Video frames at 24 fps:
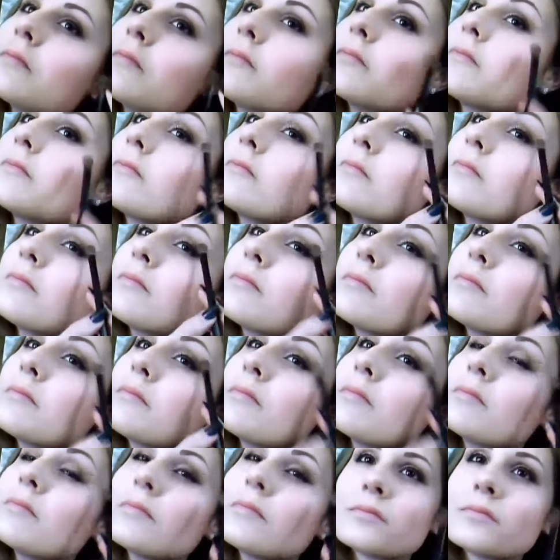
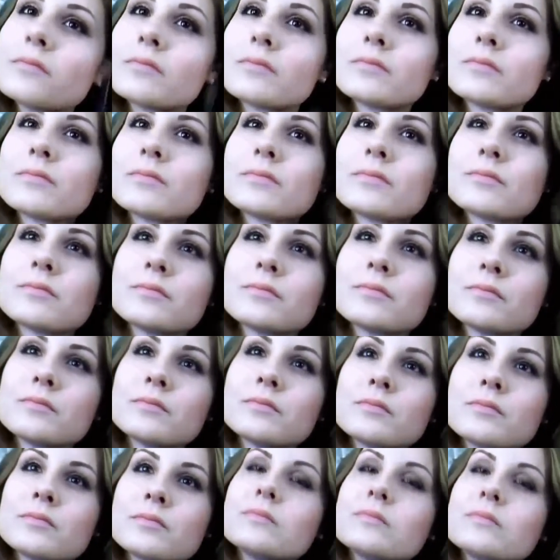
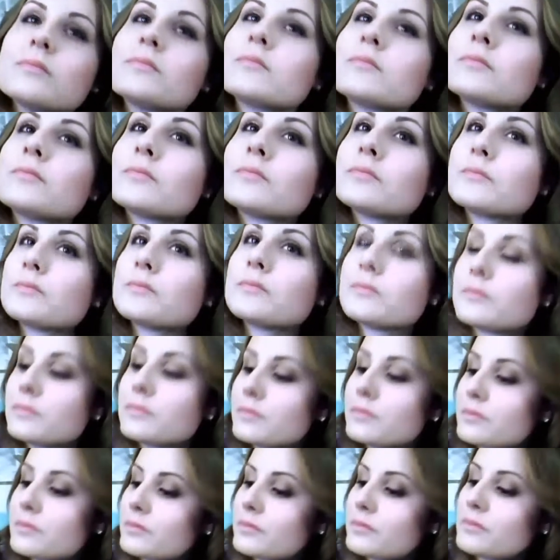(silence)